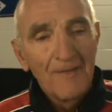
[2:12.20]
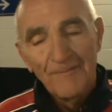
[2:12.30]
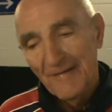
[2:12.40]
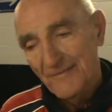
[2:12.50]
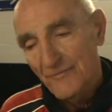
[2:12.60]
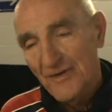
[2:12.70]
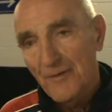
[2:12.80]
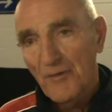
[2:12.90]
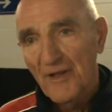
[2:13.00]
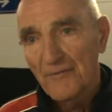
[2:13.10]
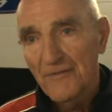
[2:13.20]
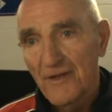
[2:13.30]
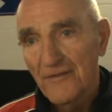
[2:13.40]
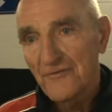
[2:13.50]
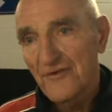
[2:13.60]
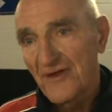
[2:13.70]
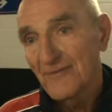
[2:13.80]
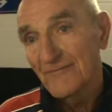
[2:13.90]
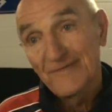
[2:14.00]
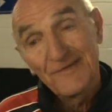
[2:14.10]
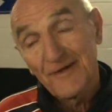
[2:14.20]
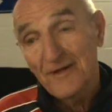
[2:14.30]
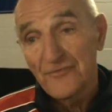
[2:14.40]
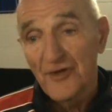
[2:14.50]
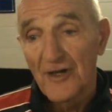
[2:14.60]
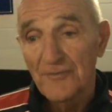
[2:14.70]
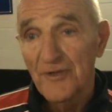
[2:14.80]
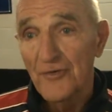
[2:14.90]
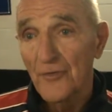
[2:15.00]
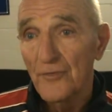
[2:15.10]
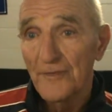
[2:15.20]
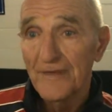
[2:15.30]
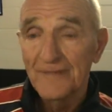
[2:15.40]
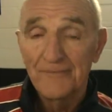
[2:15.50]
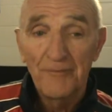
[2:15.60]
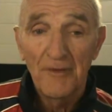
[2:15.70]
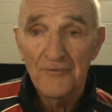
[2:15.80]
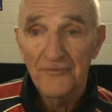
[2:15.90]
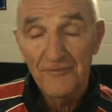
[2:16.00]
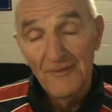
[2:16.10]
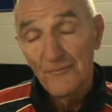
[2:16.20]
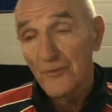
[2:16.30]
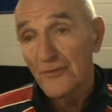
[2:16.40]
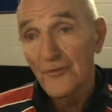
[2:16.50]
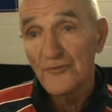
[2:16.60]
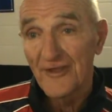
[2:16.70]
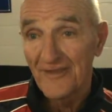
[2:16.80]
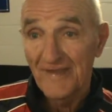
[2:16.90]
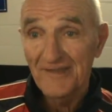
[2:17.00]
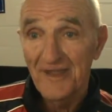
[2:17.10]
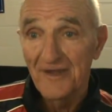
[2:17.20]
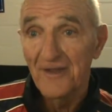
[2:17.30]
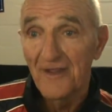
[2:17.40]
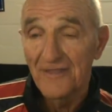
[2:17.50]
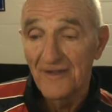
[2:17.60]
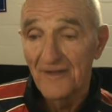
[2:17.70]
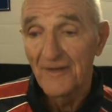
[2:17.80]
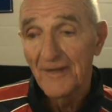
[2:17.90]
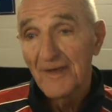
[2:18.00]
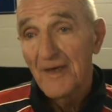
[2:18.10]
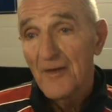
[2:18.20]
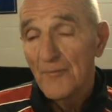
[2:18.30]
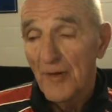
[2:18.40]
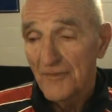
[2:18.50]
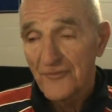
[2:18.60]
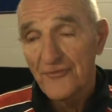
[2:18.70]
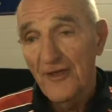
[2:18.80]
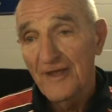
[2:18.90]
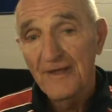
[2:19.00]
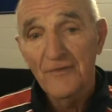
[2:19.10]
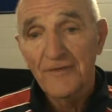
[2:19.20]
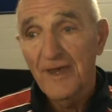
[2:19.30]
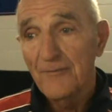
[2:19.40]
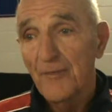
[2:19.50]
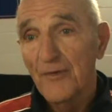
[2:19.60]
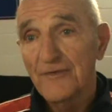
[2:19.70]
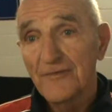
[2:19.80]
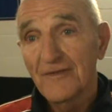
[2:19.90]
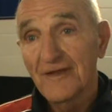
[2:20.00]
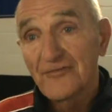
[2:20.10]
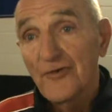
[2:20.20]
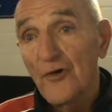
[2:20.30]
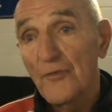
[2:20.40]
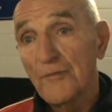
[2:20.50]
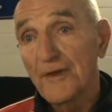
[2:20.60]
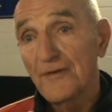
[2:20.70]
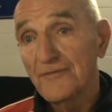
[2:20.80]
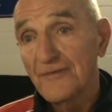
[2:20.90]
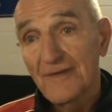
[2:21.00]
But when you play with another team, you got a job to do. And Punch, we're losing, I think, ten nothing. Punch said, okay, boys, let's show them because,